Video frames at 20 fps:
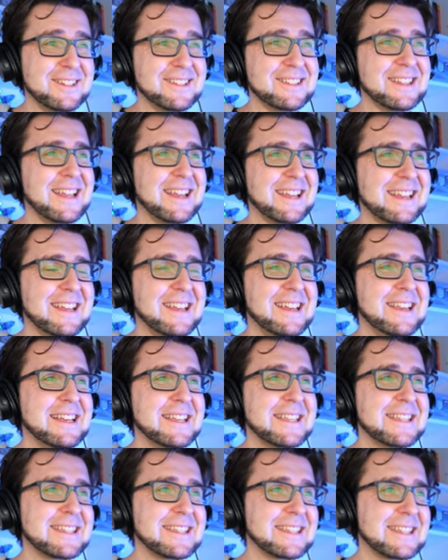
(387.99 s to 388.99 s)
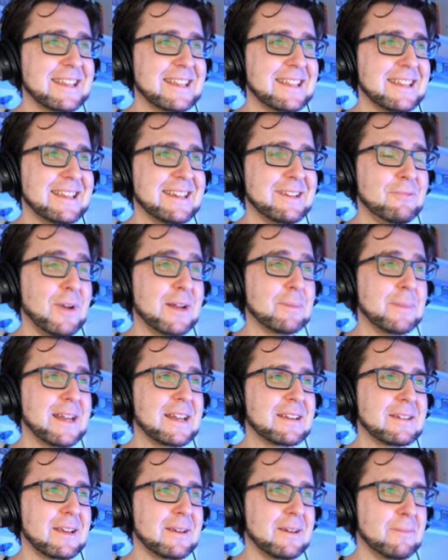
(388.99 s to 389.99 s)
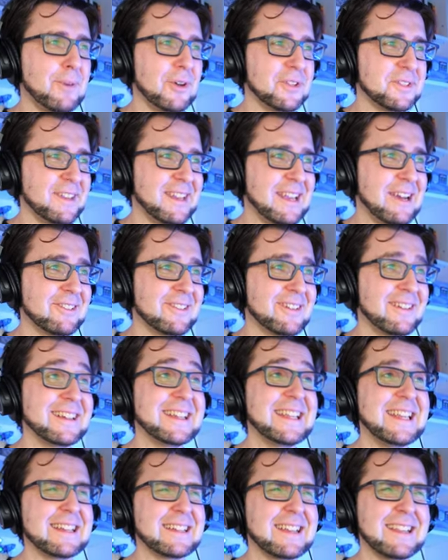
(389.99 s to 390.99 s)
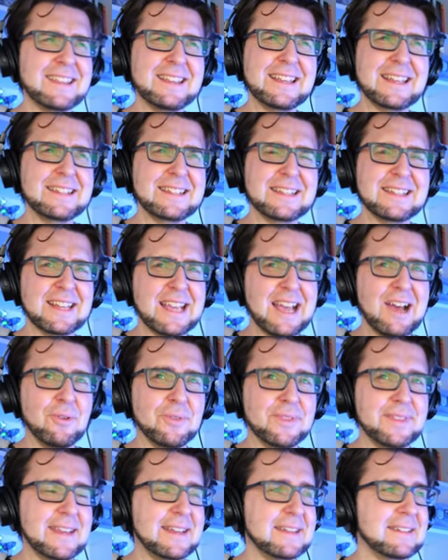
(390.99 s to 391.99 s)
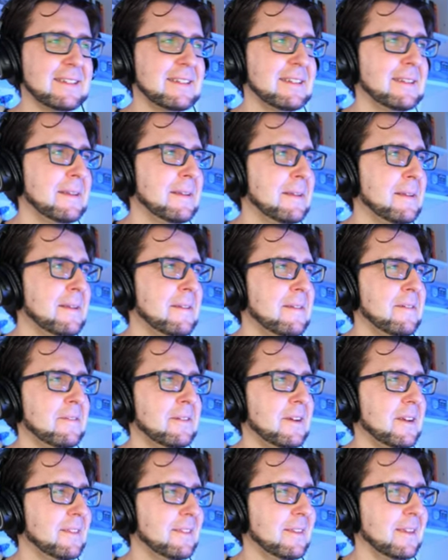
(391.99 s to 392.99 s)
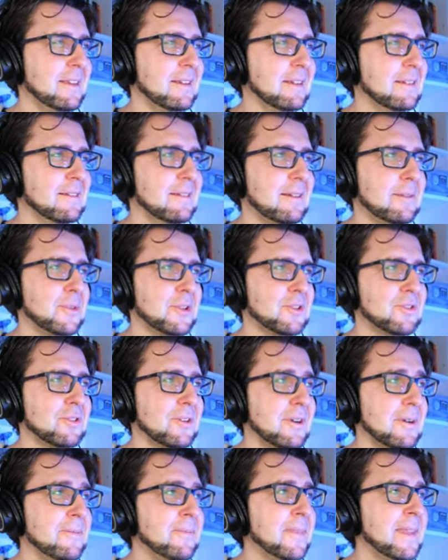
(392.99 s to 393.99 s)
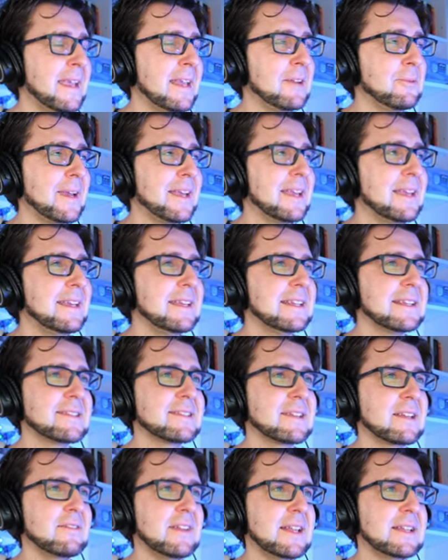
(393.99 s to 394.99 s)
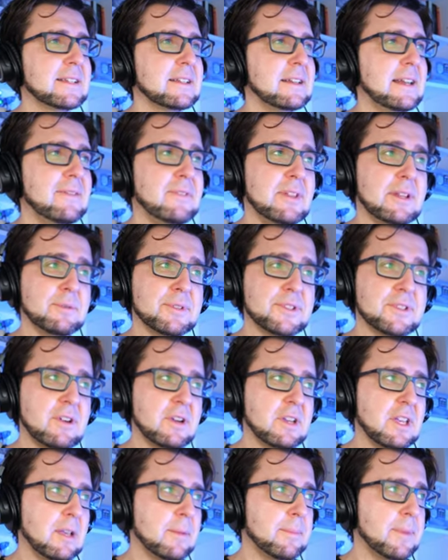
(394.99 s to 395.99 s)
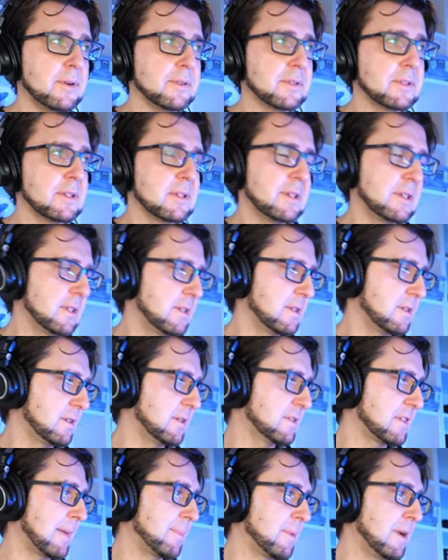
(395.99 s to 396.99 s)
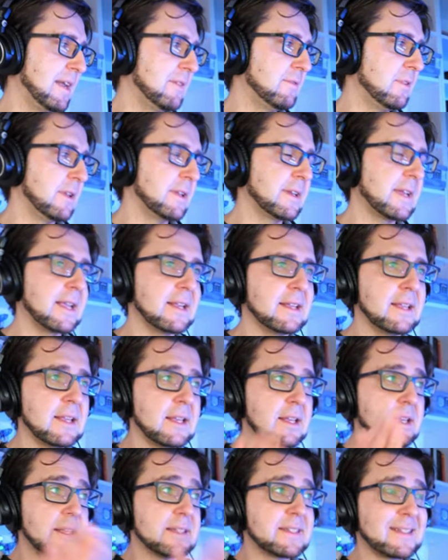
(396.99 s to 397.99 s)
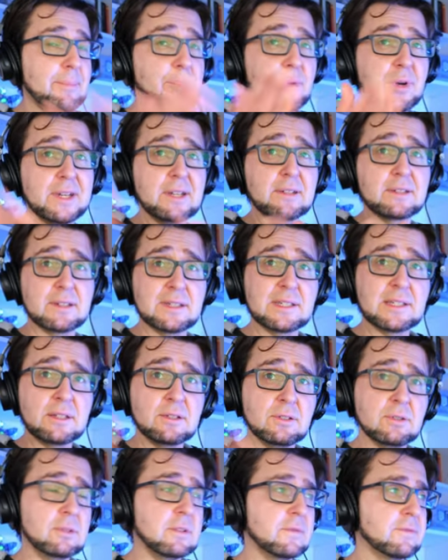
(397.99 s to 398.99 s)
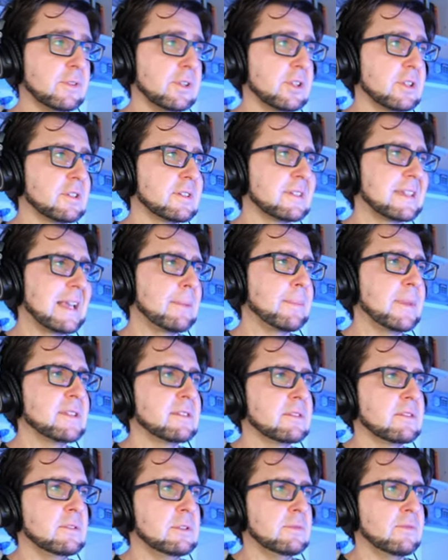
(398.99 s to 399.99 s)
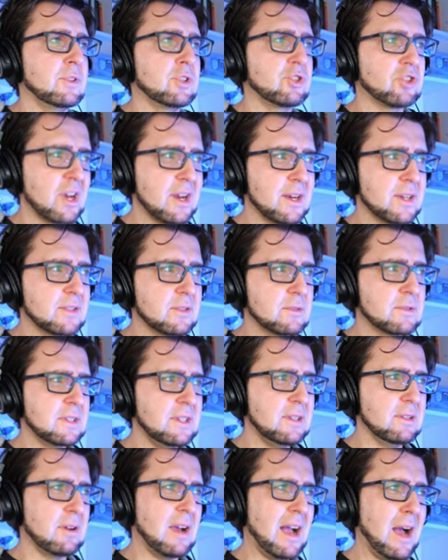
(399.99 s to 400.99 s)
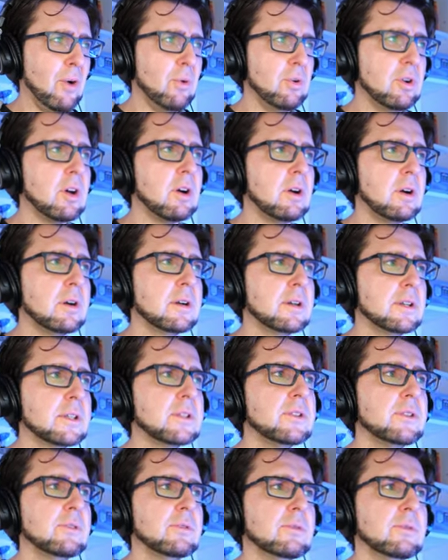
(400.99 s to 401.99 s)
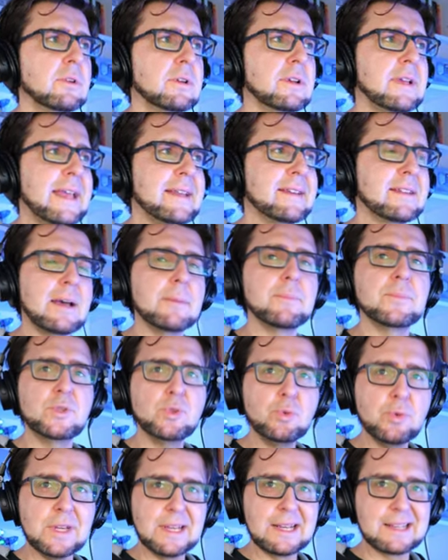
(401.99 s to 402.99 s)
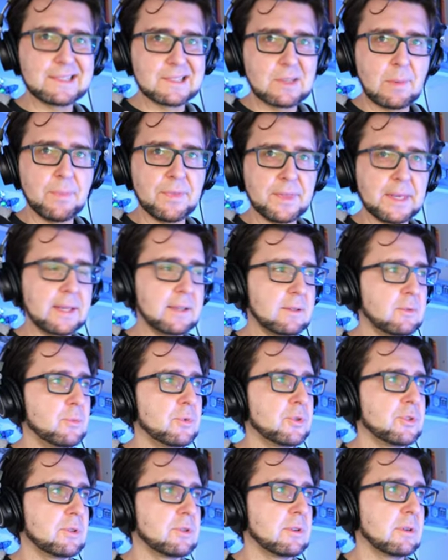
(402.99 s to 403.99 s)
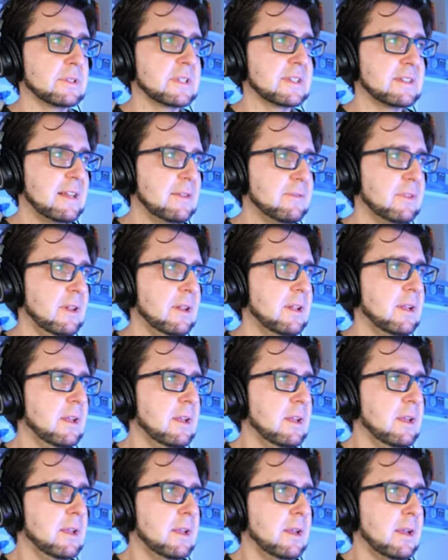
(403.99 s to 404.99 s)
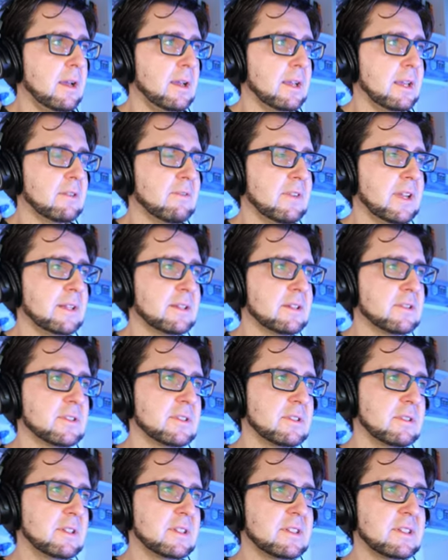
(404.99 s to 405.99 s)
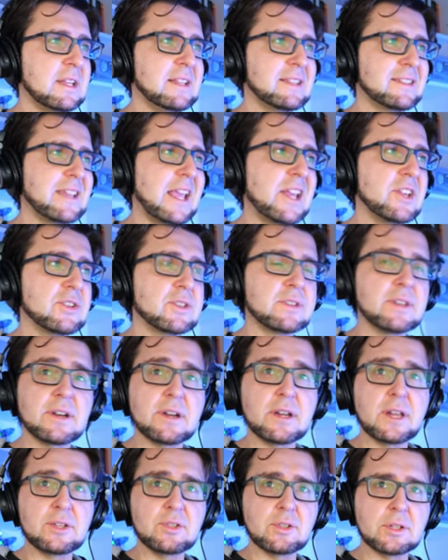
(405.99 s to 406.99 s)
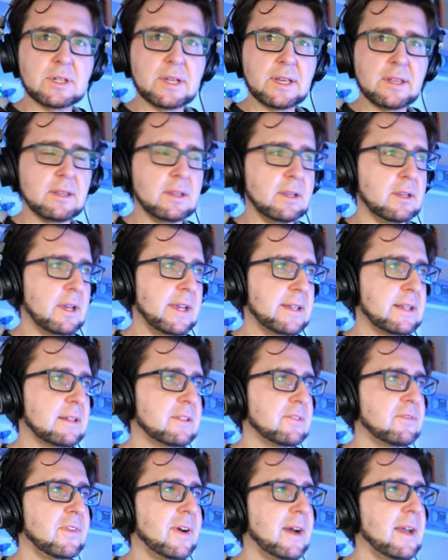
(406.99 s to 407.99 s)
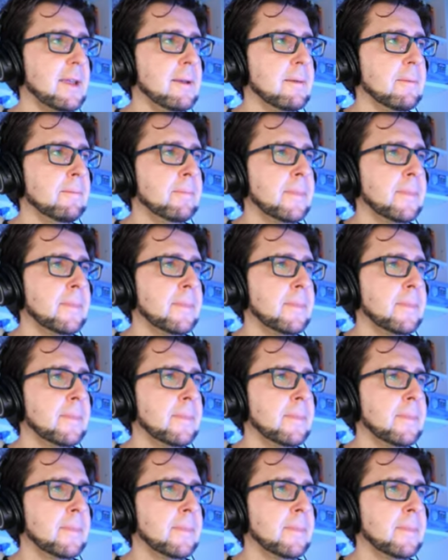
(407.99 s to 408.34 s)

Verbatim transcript: This is like a six, uh, one minute uh, boss encounter at the end. I think I didn't count that. I think I'm not sure. Anyway, this is kind of like the level I was talking about, the this upper level, and I separated it into different segments, different chunks to see you know how long you end up doing something throughout this level. I kind of like there's distinct stages there that you can I think identify.